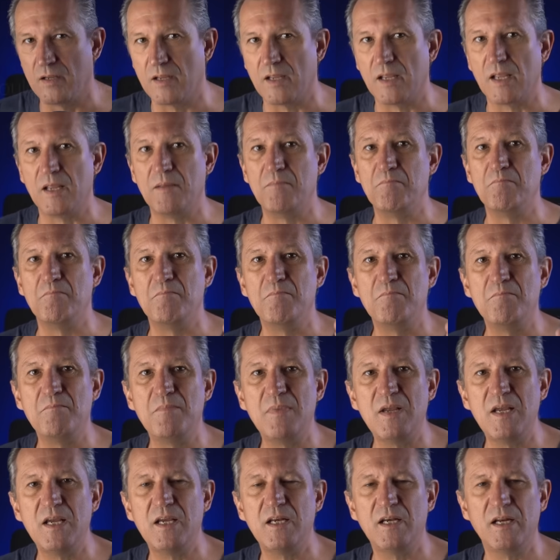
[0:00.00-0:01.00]

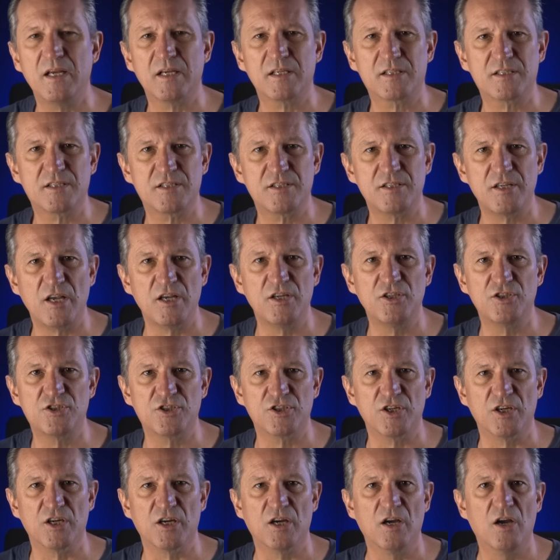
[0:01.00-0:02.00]
Immediate
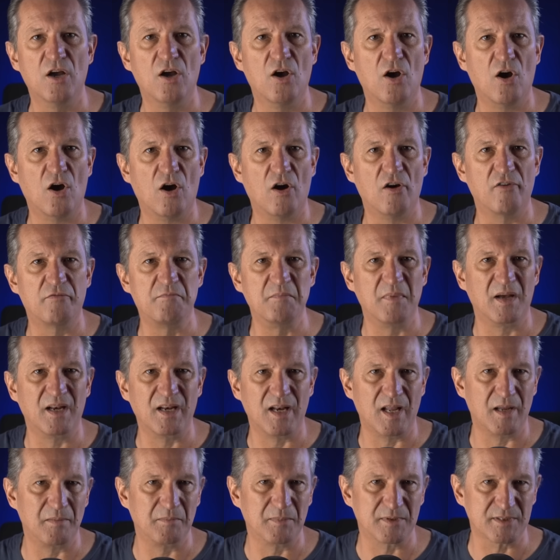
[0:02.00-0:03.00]
censure of
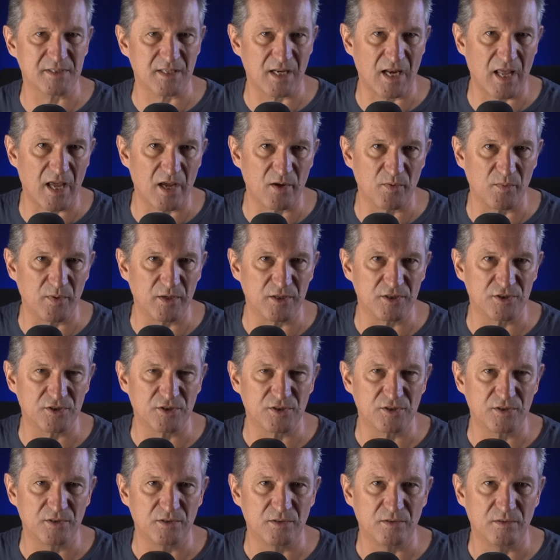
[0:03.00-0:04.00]
Malema's
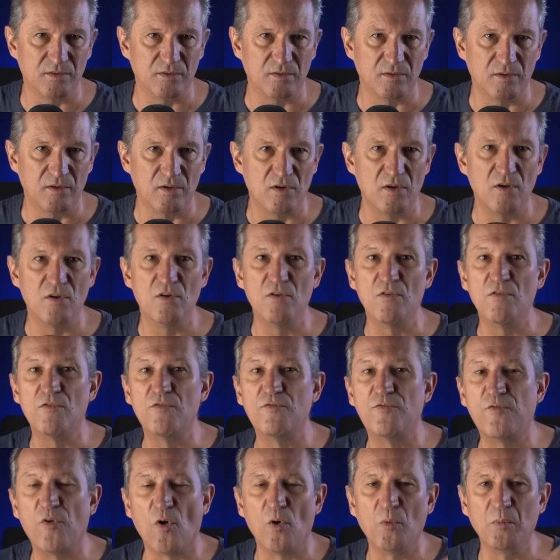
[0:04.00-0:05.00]
language.
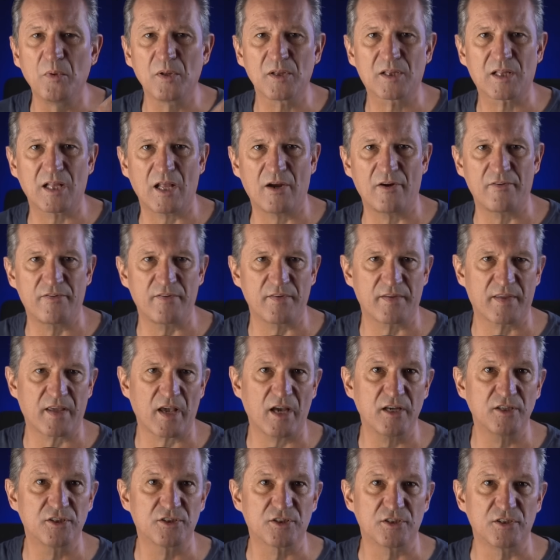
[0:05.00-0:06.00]
Formal
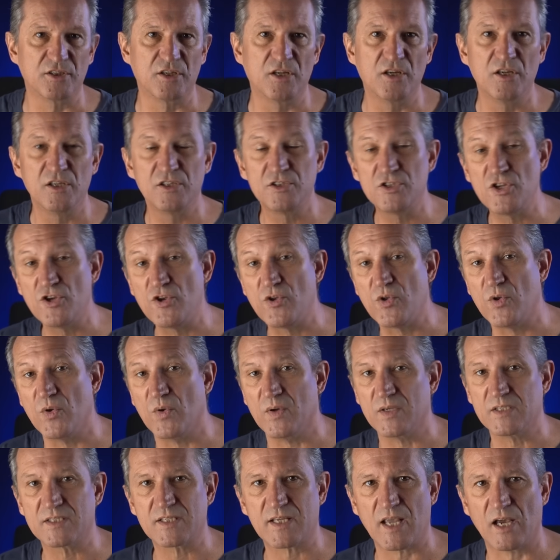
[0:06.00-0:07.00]
clarification to
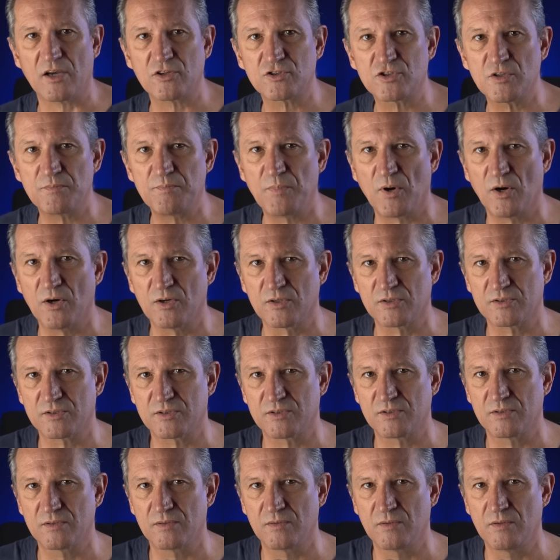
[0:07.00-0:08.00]
US
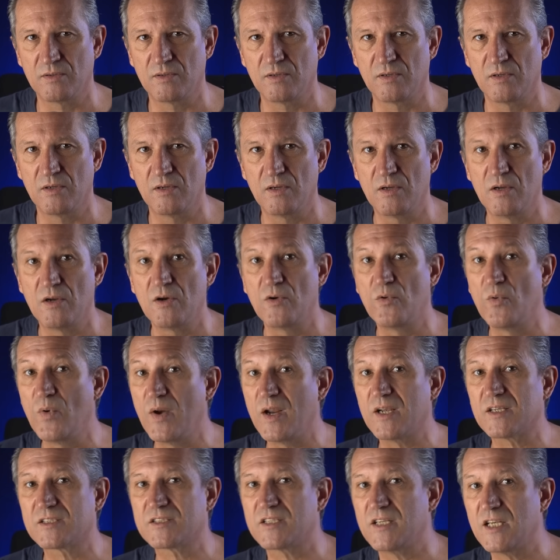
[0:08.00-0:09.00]
counterparts.
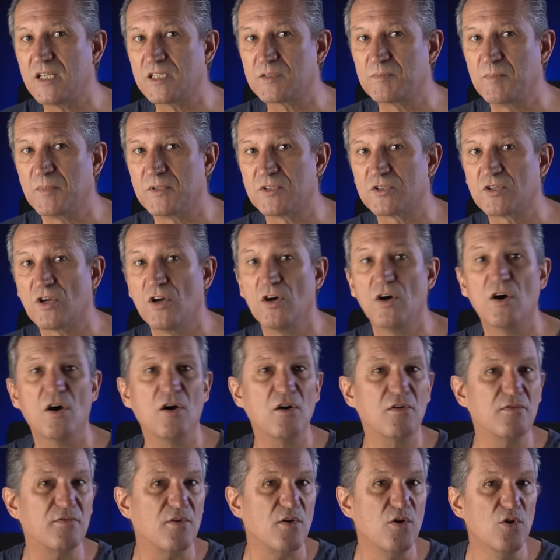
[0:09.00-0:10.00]
Reassessment
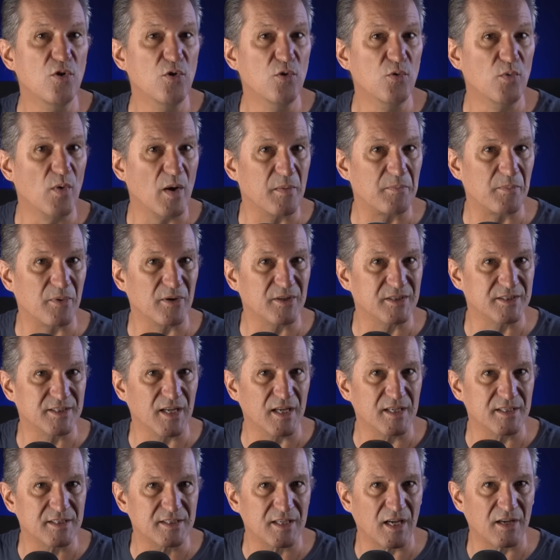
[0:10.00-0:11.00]
of who
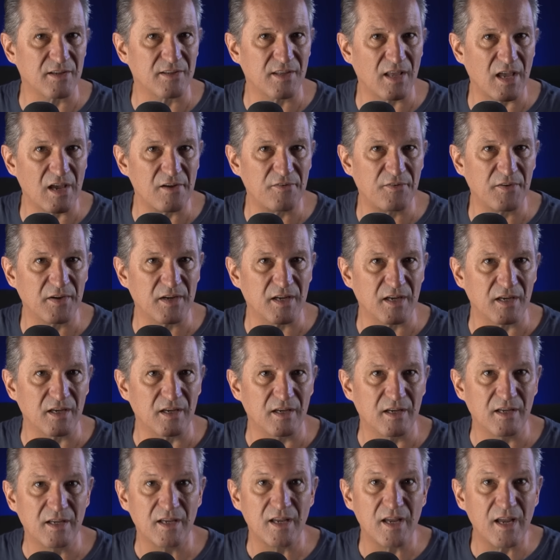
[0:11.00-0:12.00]
represents South Africa
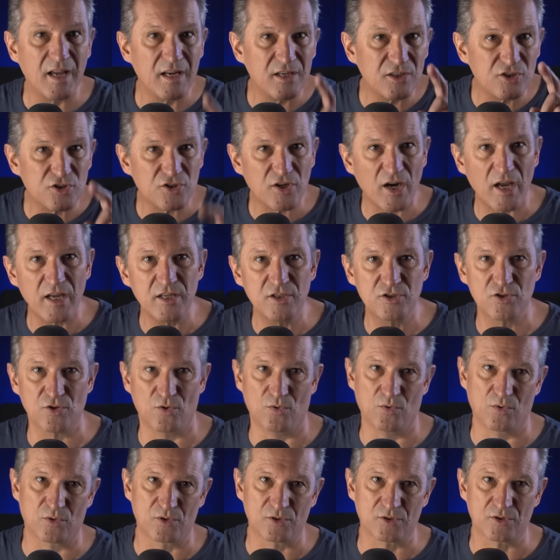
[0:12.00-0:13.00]
in trade
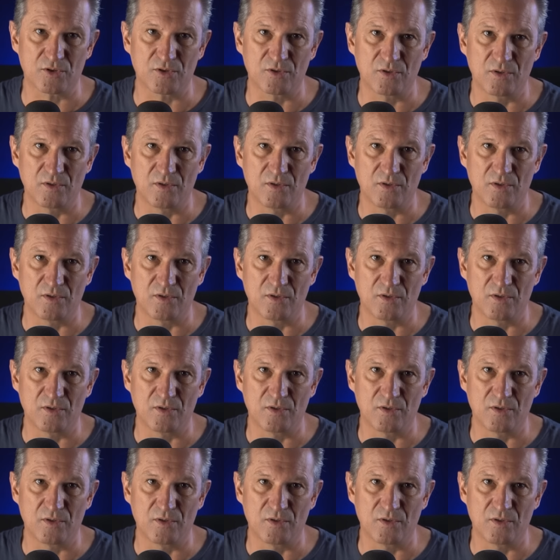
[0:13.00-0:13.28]
talks.